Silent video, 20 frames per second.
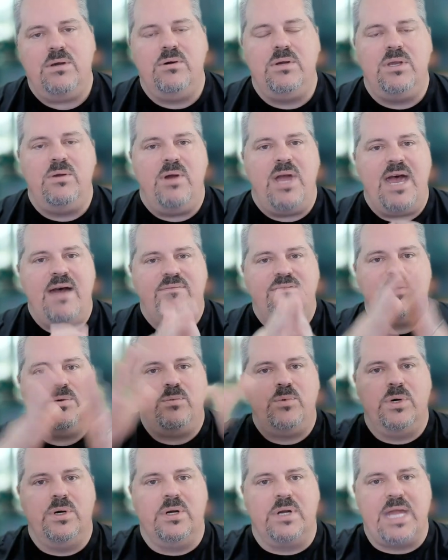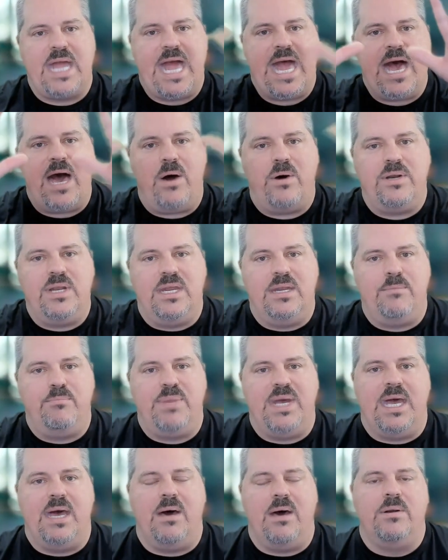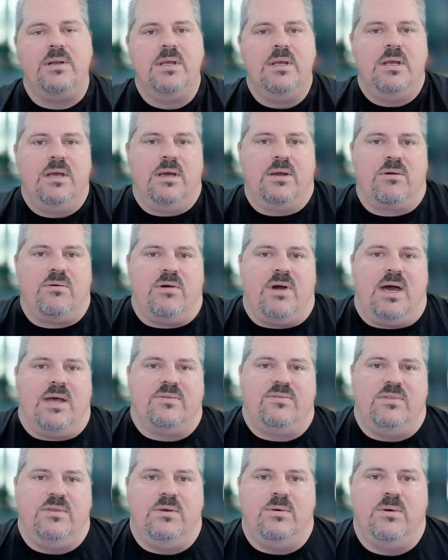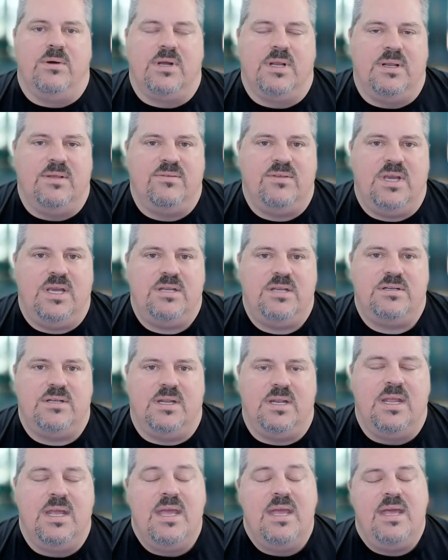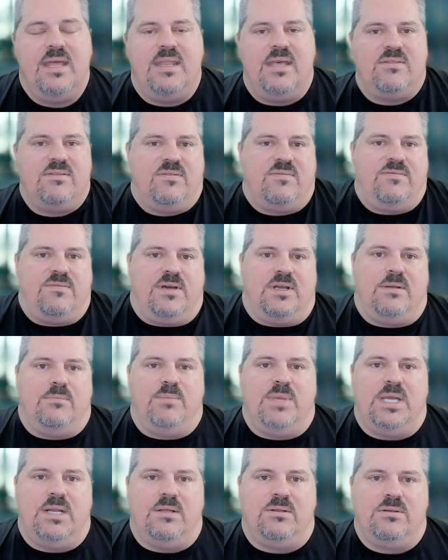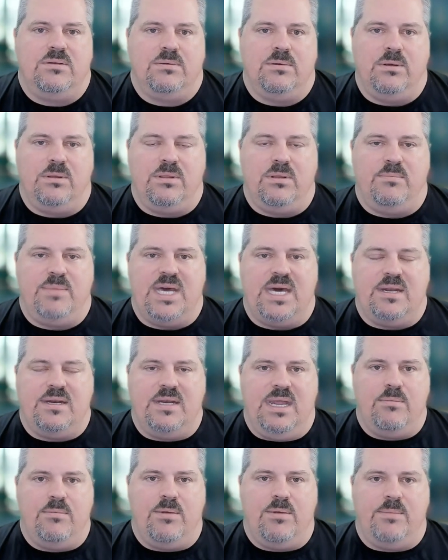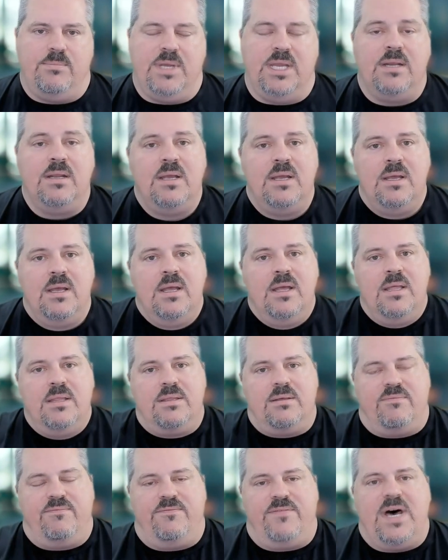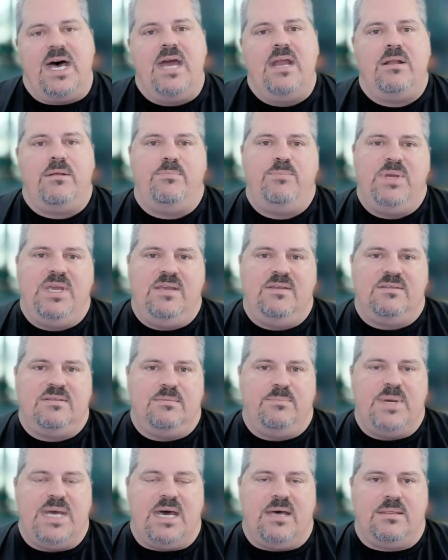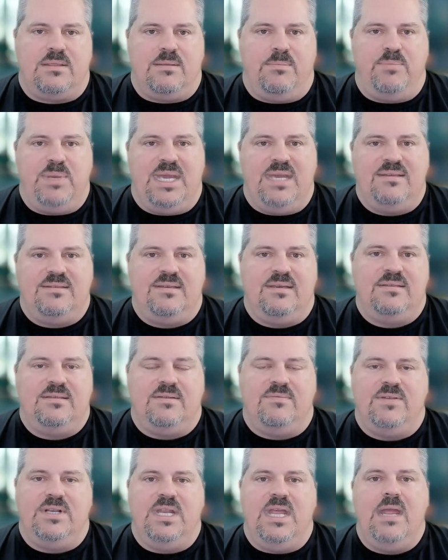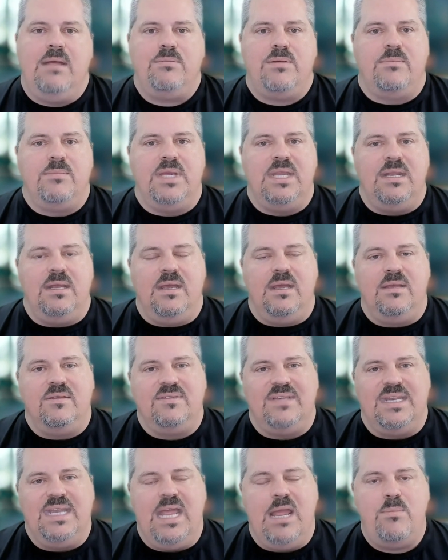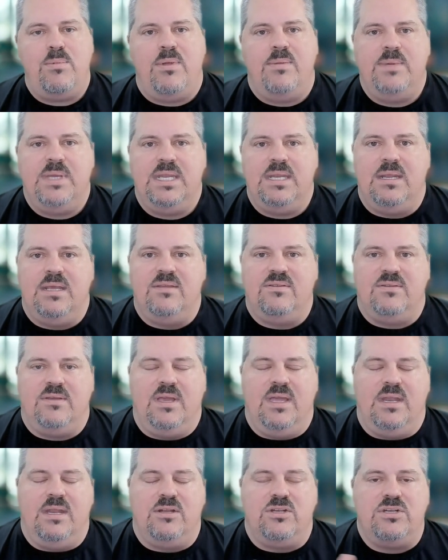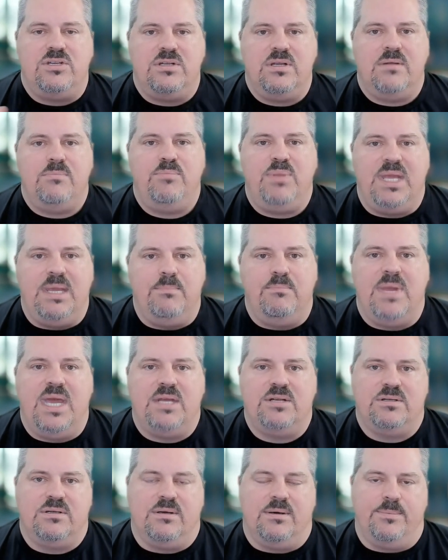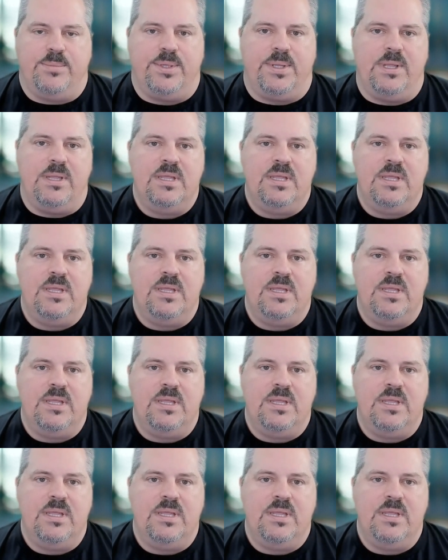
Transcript: You have to work out and about across the organization. And that's a fundamental truth about enablement. The final piece about the basics of enablement is and it should be measurable.